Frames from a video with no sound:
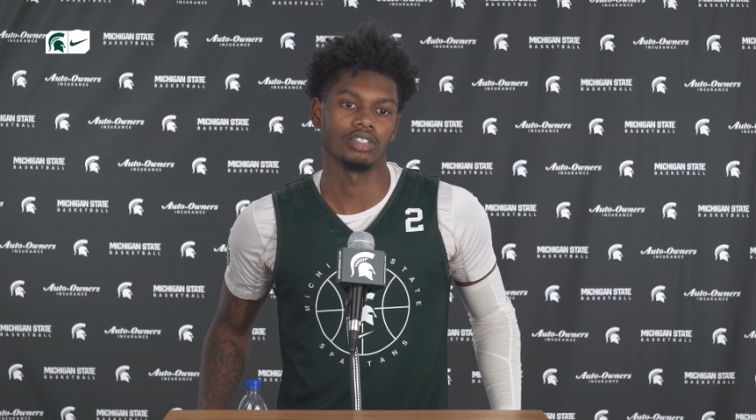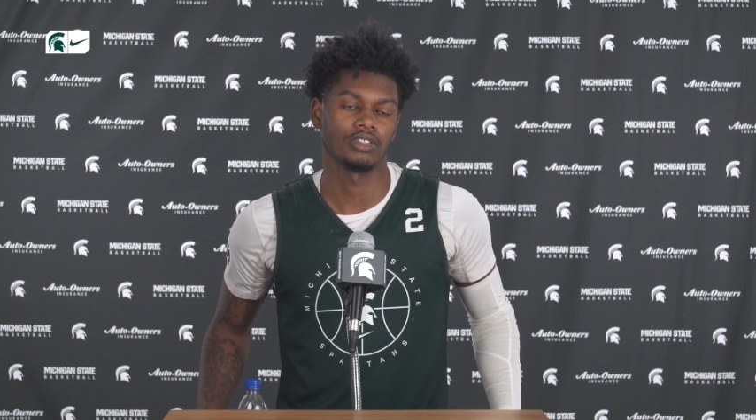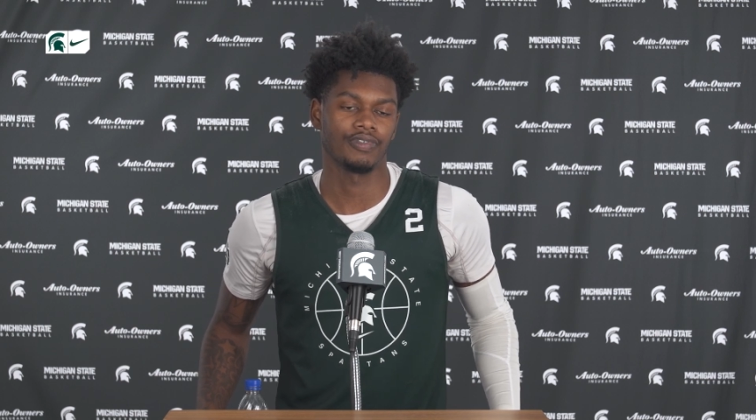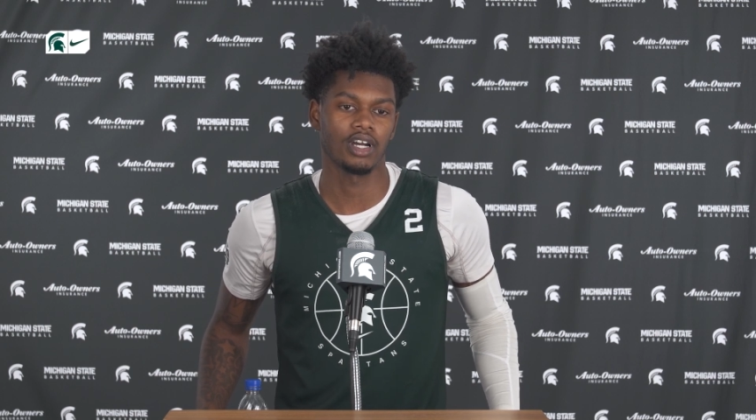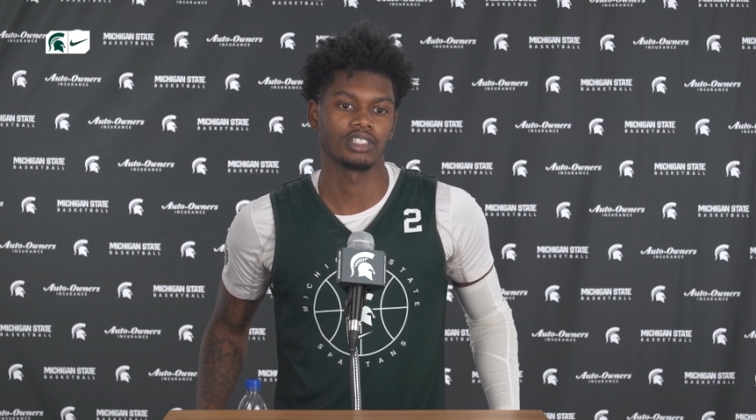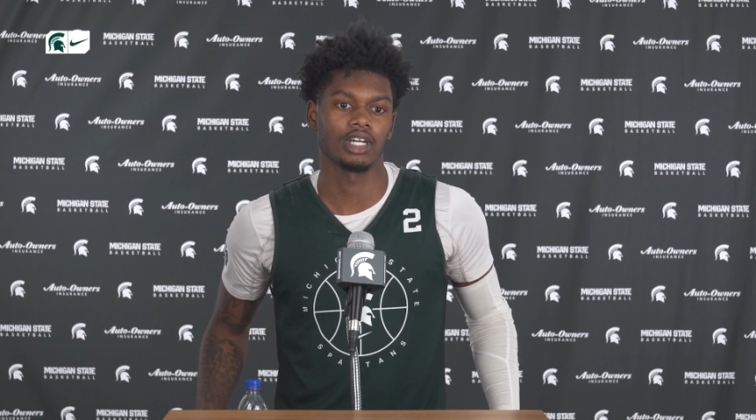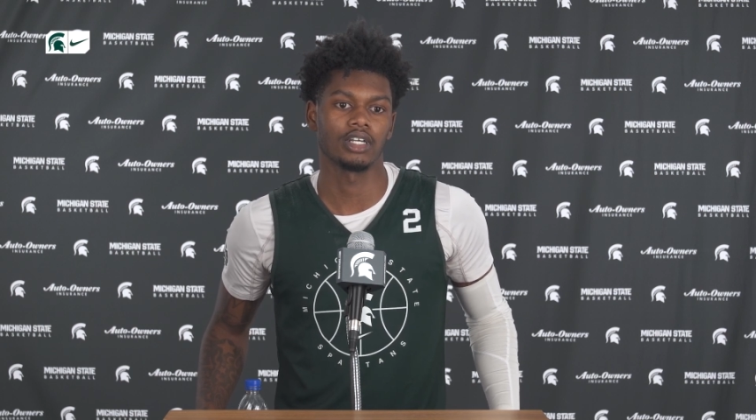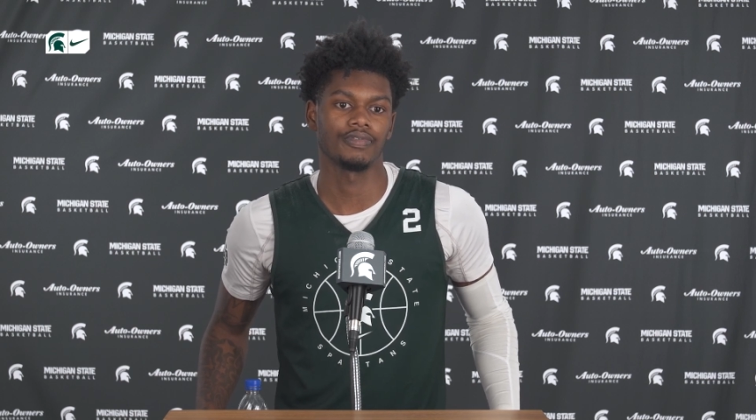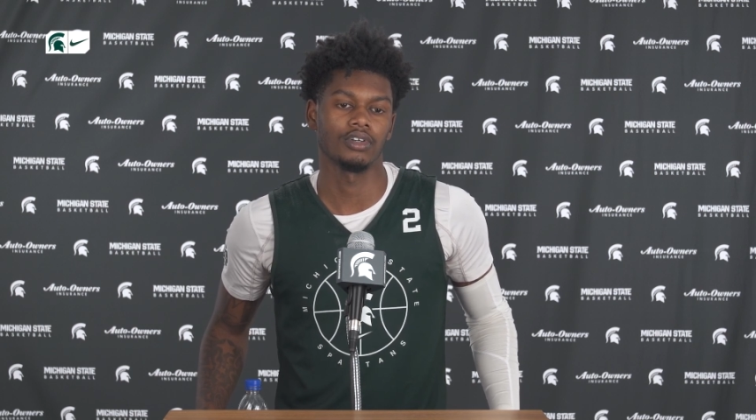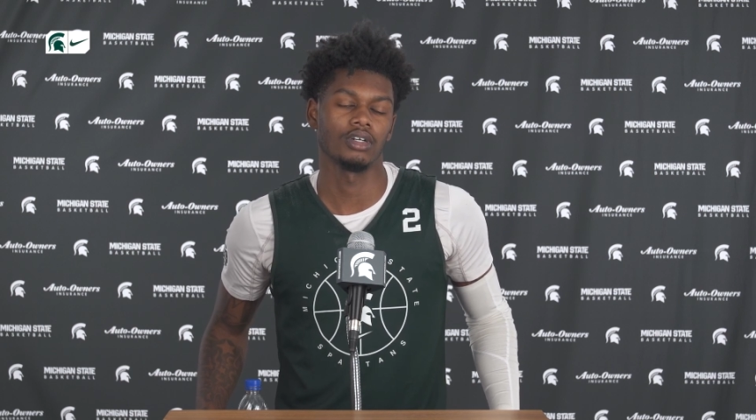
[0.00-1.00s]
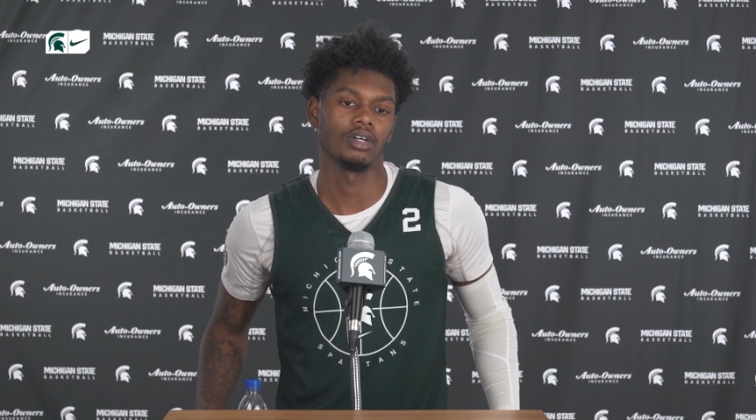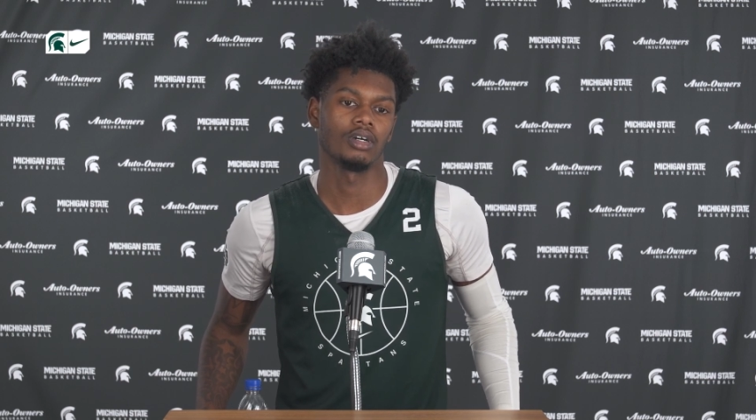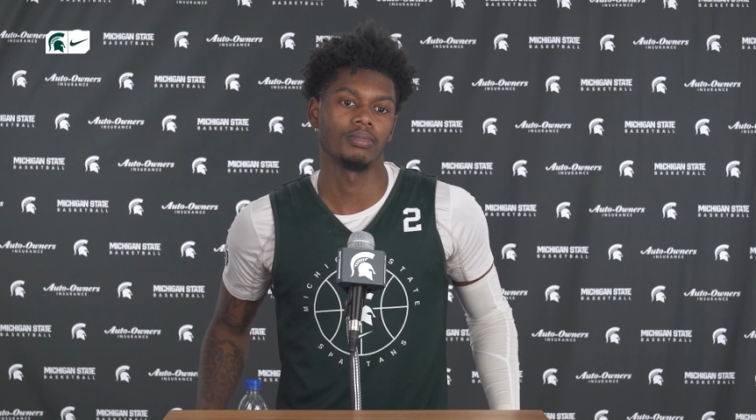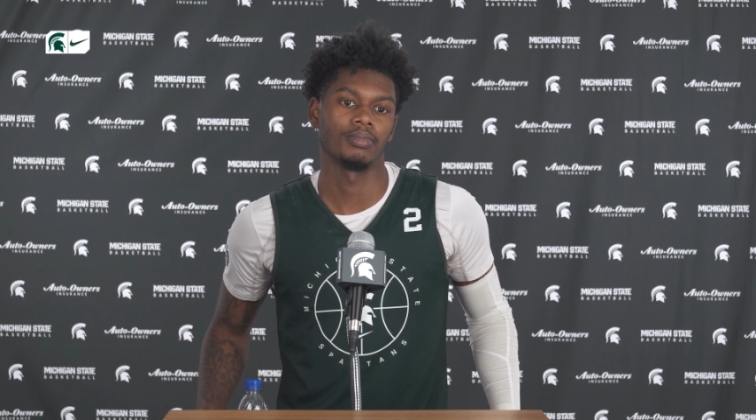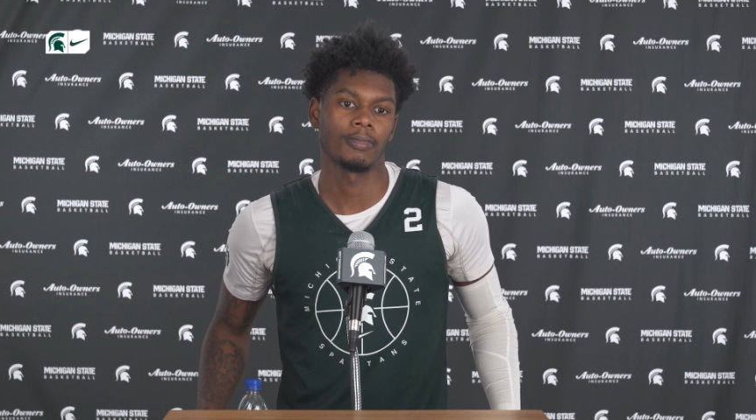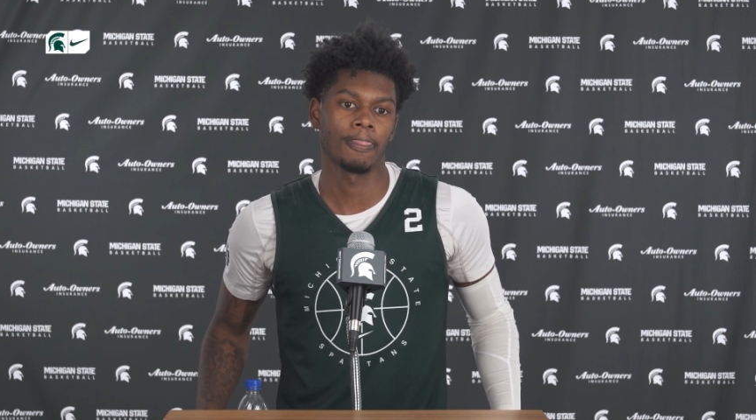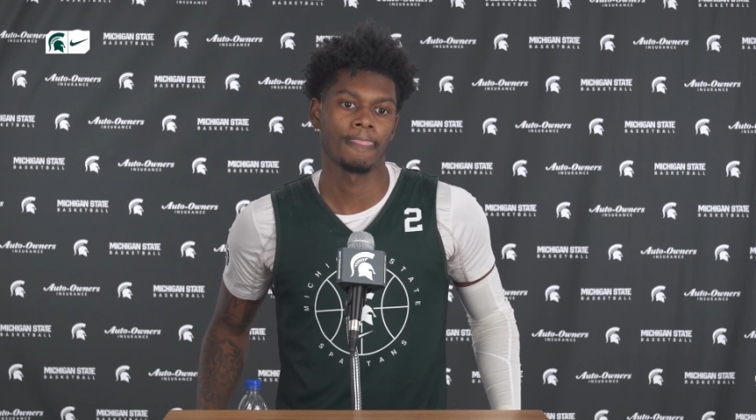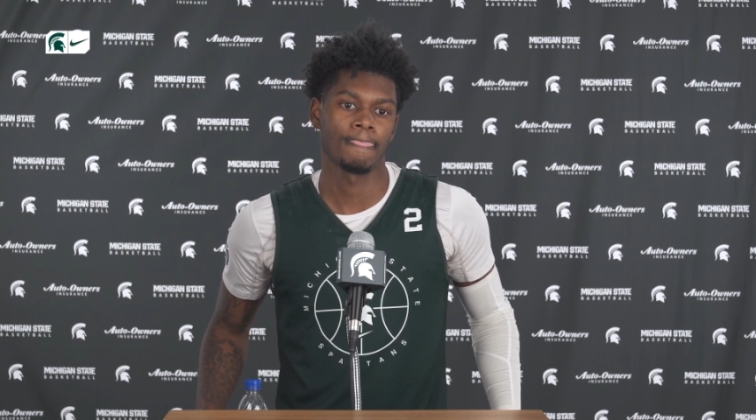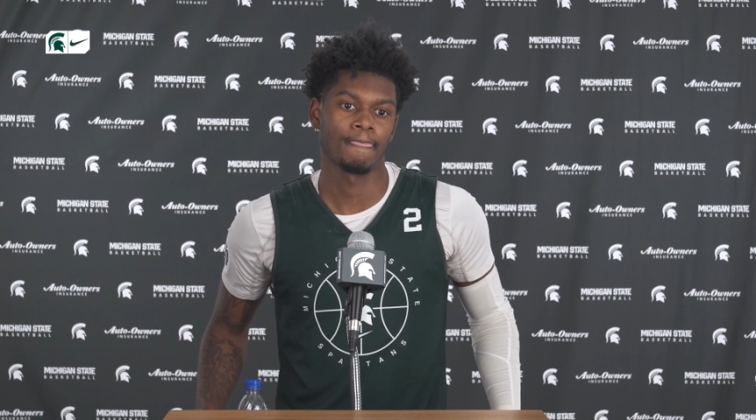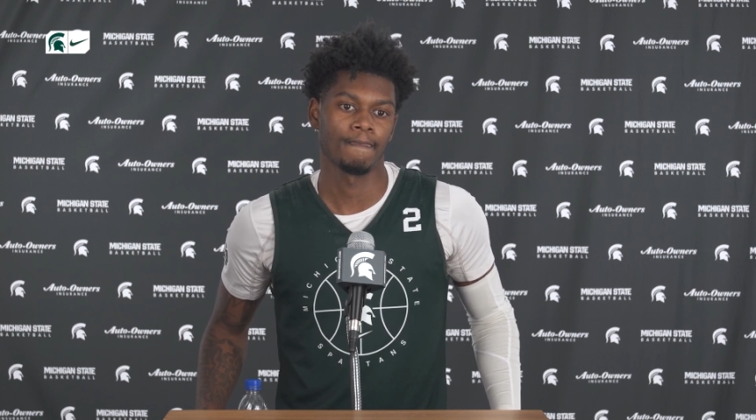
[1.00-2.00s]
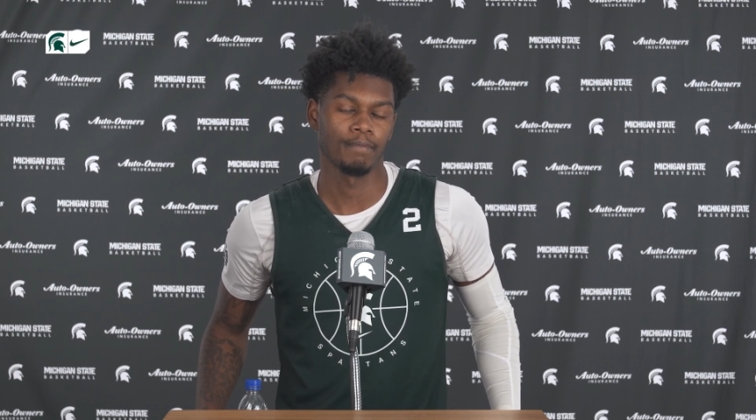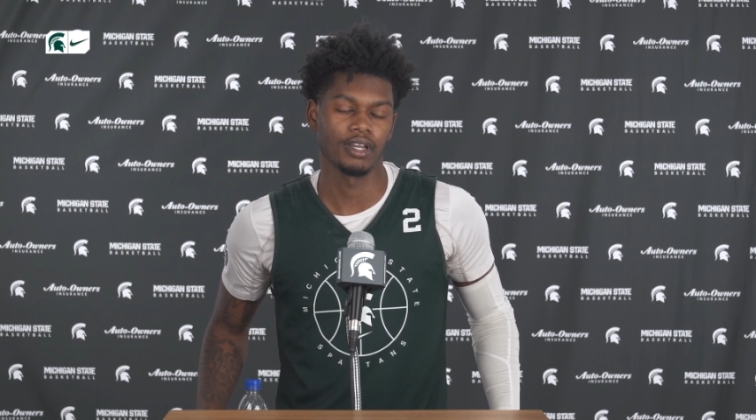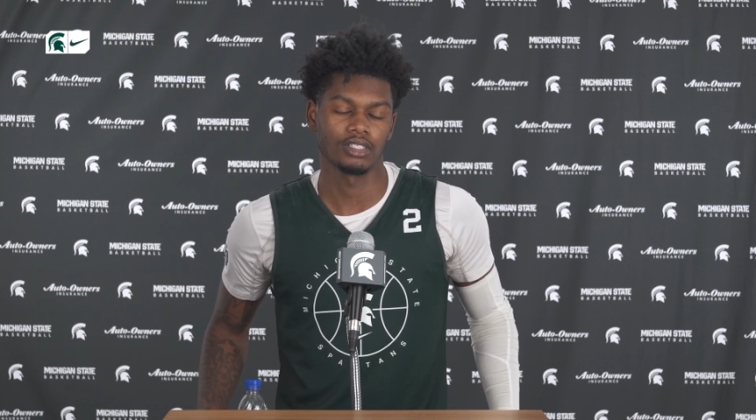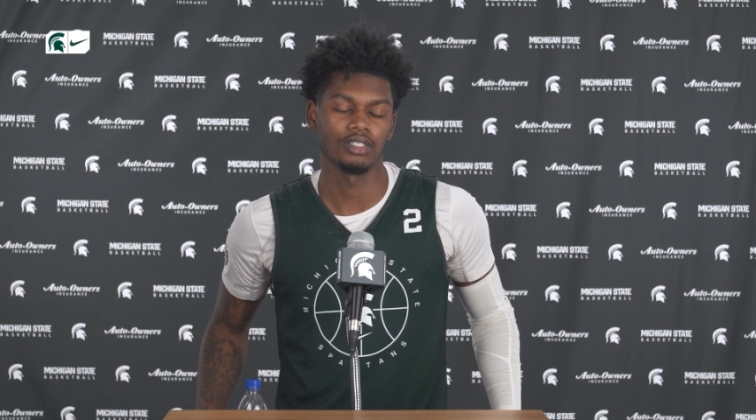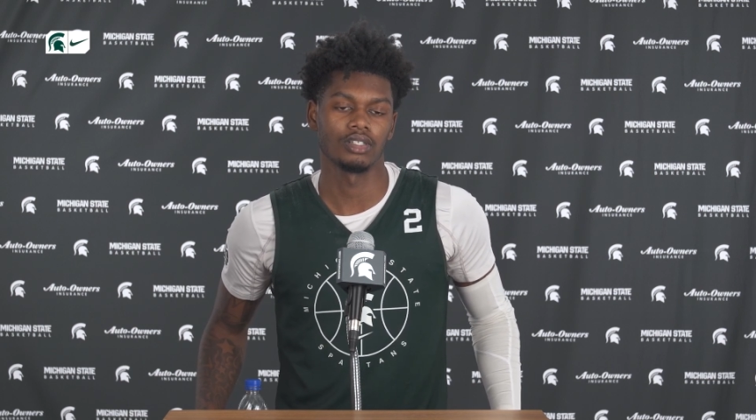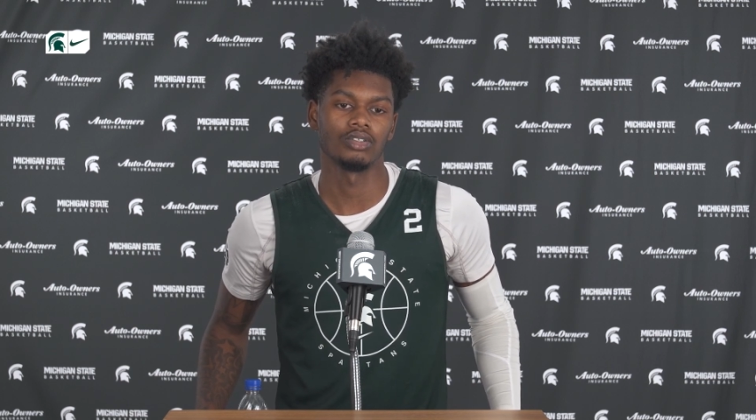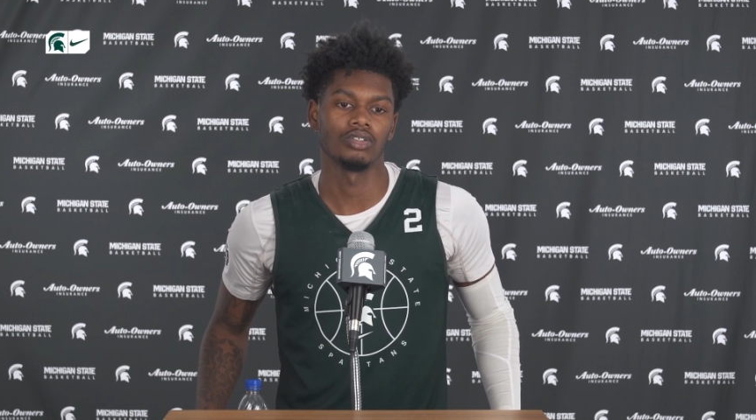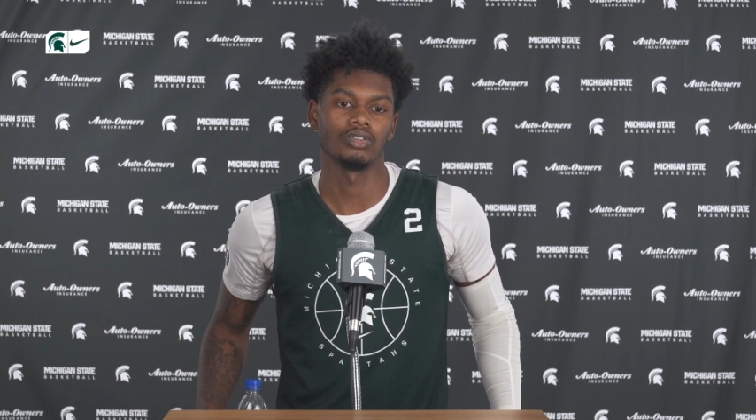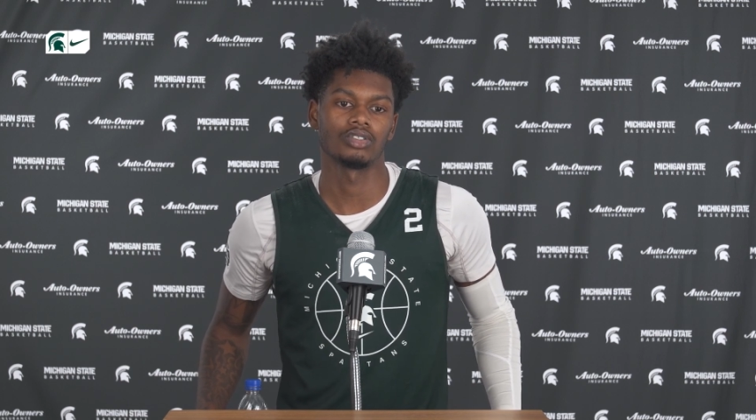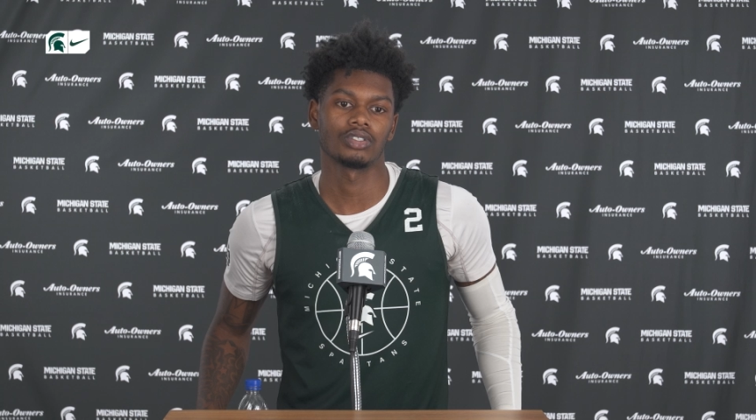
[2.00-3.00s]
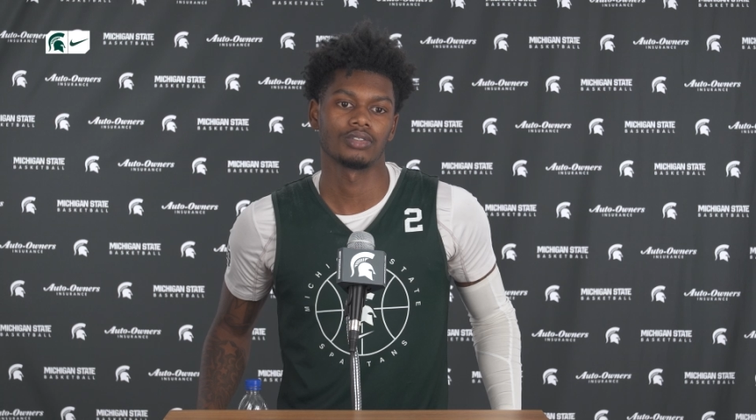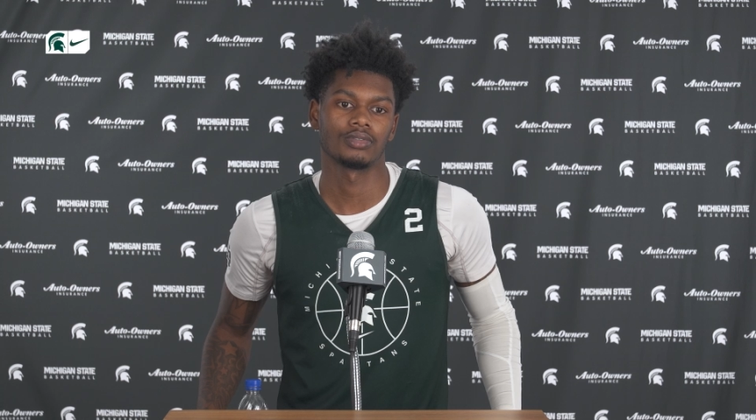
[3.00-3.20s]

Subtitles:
just find shots for basically other dudes.